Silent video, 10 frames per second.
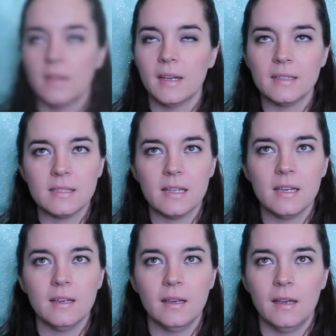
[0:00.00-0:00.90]
The next
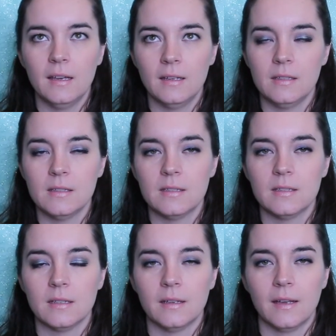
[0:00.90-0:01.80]
thing
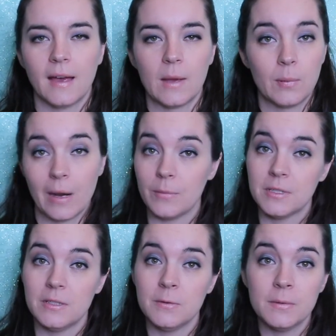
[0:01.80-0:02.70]
is, I
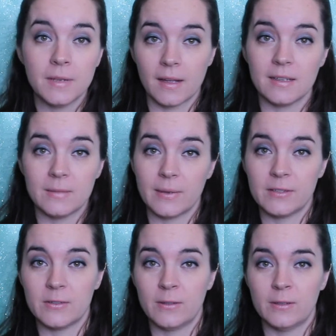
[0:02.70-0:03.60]
promise you, not a
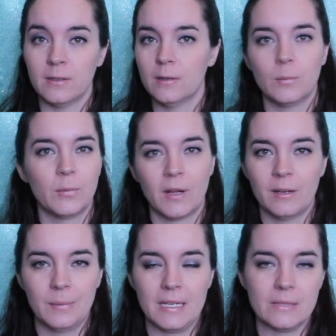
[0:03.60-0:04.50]
sponsored
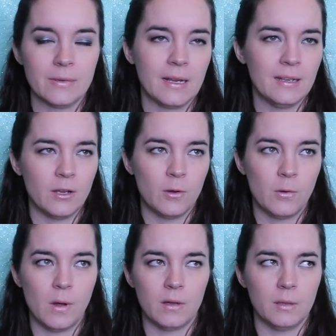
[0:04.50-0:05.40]
product placement. I
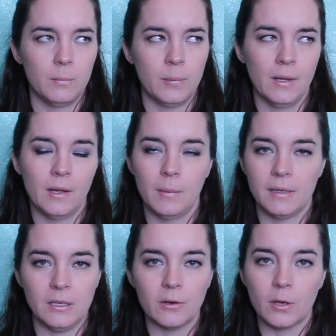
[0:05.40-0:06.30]
know about
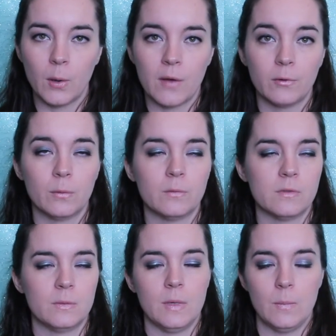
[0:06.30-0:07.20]
a year ago everyone
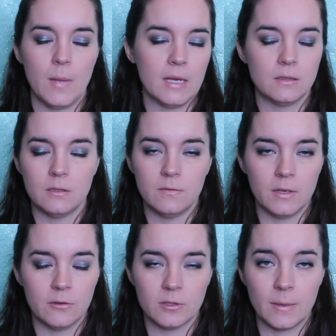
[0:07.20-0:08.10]
was being paid to do
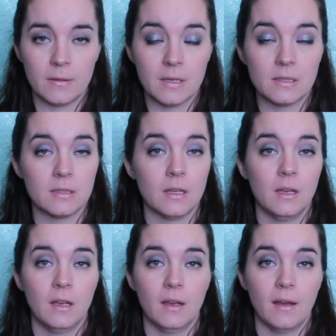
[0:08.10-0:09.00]
videos about this.
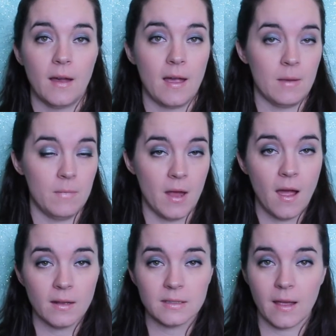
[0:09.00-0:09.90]
I am
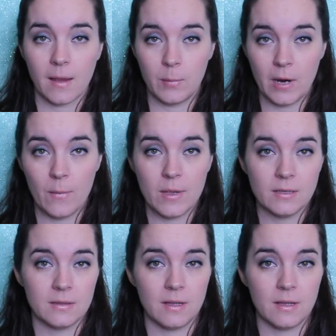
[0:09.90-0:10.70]
not, I promise.